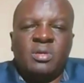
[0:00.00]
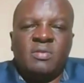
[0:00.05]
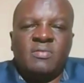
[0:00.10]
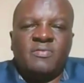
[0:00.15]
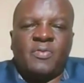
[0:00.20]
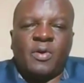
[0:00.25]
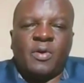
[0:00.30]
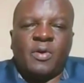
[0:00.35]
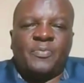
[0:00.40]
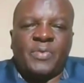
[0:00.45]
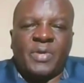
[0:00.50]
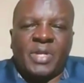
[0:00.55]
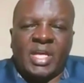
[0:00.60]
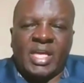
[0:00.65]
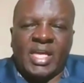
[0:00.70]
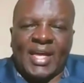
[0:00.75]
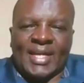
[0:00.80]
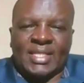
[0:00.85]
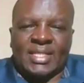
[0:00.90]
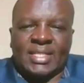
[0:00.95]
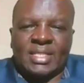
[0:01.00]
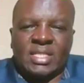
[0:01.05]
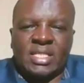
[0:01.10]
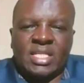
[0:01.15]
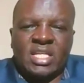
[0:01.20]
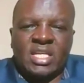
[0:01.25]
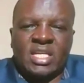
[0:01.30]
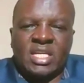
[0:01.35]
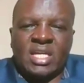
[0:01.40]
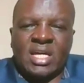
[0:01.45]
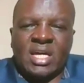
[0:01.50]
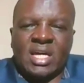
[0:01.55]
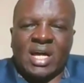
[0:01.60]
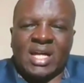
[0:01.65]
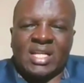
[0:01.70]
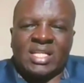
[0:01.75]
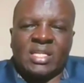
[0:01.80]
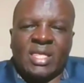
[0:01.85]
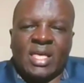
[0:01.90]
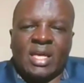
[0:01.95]
for 3 years,
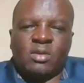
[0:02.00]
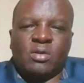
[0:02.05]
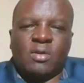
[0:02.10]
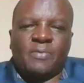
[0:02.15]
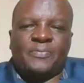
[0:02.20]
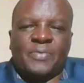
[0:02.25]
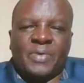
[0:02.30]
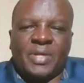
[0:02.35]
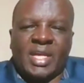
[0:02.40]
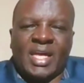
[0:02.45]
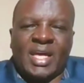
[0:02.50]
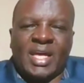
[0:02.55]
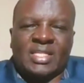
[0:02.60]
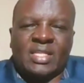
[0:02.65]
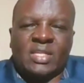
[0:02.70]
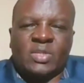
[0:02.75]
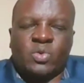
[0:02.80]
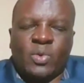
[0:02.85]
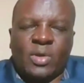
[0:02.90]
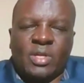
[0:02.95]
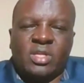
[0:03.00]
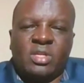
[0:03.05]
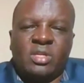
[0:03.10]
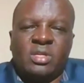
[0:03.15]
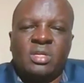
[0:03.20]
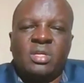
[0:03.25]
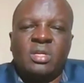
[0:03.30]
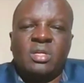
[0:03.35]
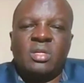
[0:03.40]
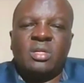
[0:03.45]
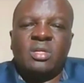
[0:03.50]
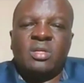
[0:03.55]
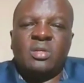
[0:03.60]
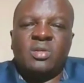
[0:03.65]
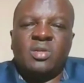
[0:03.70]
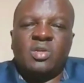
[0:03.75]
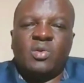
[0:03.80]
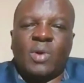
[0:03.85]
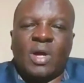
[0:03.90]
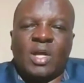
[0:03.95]
at the end of 3 years is when
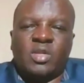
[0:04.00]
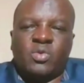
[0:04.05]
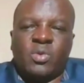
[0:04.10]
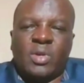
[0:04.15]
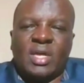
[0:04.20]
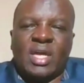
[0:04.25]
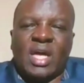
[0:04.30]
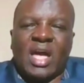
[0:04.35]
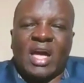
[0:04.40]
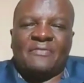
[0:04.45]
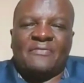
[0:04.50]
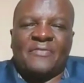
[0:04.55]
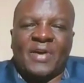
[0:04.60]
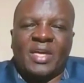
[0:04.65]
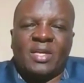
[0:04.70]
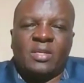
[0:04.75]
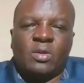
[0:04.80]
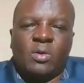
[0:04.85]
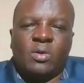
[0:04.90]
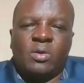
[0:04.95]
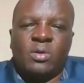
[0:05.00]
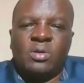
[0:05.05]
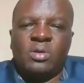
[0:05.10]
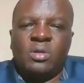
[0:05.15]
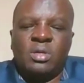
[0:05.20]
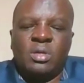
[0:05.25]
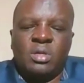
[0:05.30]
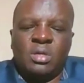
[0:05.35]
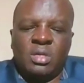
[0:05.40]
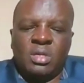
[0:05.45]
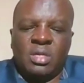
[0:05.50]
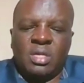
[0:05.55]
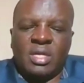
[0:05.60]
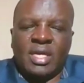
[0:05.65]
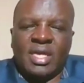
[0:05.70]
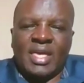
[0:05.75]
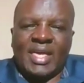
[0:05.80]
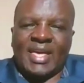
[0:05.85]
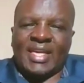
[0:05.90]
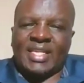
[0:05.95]
you are doing a final
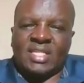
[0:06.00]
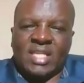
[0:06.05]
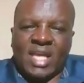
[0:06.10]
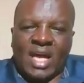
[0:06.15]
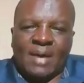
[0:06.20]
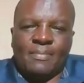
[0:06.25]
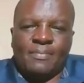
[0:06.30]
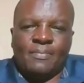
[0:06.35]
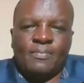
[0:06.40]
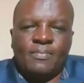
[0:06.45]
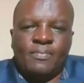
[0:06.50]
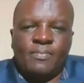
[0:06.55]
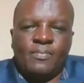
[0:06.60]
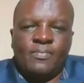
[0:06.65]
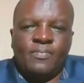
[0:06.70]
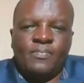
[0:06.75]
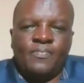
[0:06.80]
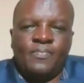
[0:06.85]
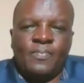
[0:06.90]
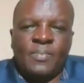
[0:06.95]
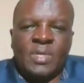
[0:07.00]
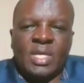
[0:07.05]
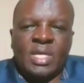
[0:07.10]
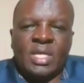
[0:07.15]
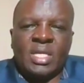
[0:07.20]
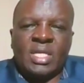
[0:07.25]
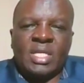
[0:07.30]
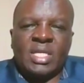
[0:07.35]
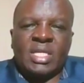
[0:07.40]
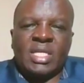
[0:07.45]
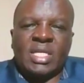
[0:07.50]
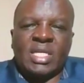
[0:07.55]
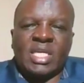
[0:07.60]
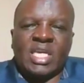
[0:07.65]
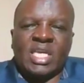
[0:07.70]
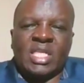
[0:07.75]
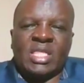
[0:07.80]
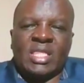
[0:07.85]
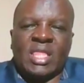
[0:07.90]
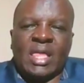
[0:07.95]
exam.
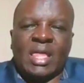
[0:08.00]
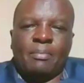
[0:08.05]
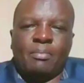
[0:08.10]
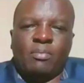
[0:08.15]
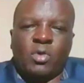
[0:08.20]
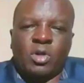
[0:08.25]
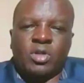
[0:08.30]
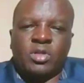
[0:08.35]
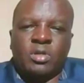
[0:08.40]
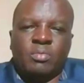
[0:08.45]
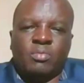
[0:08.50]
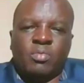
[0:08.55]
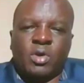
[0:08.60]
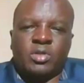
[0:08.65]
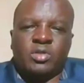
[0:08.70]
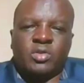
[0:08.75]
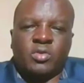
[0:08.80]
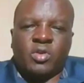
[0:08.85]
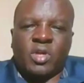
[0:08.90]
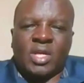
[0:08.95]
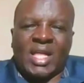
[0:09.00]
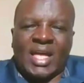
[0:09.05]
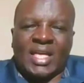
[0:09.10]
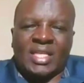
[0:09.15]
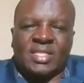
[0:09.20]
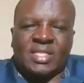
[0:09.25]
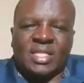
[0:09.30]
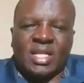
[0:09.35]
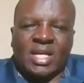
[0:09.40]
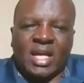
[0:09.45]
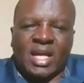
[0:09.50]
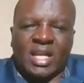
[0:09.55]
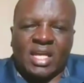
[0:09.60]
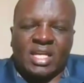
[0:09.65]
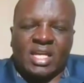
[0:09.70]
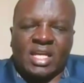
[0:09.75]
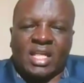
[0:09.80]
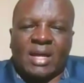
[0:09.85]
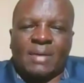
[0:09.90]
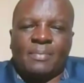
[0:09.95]
In the modularized
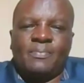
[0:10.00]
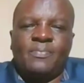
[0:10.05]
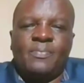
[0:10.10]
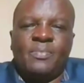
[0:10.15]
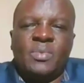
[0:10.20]
curriculum,